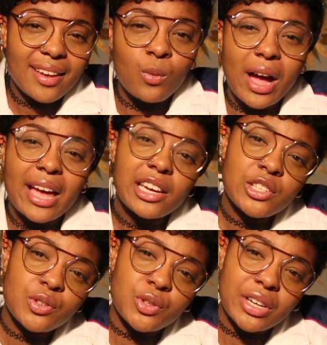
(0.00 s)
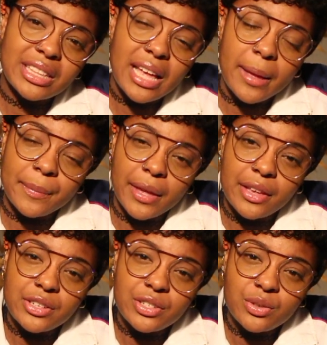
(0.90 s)
Why did you drink that
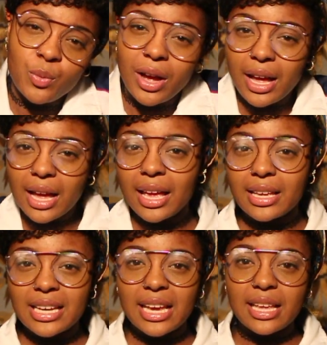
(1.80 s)
much? Why?